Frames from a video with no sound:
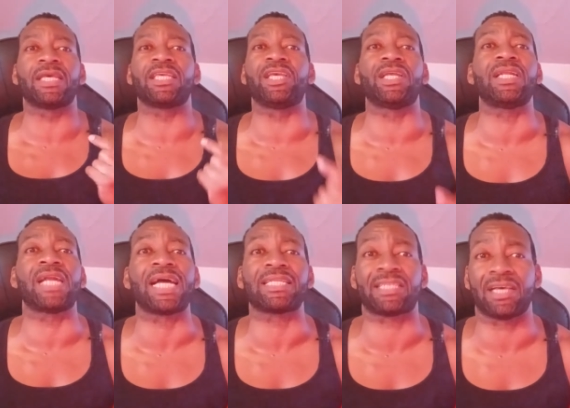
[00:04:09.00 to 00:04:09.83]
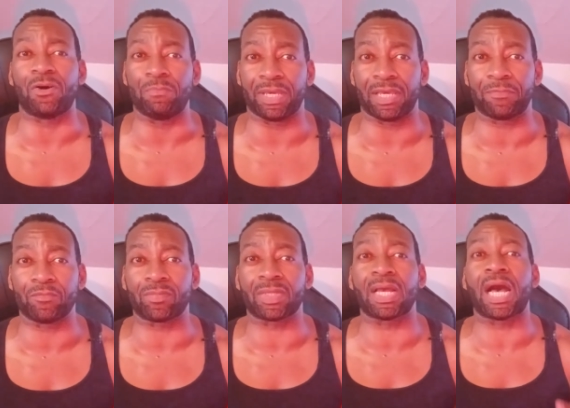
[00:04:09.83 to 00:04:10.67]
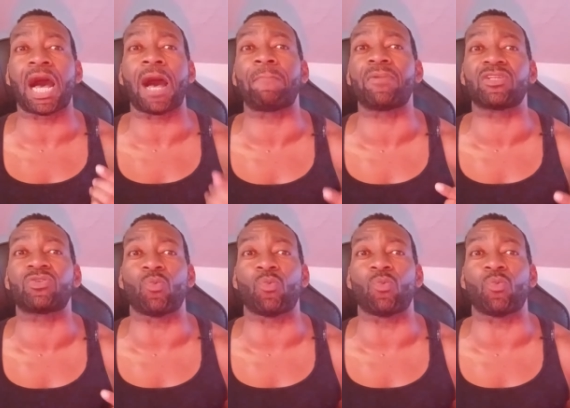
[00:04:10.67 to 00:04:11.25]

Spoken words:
You did not tell me how much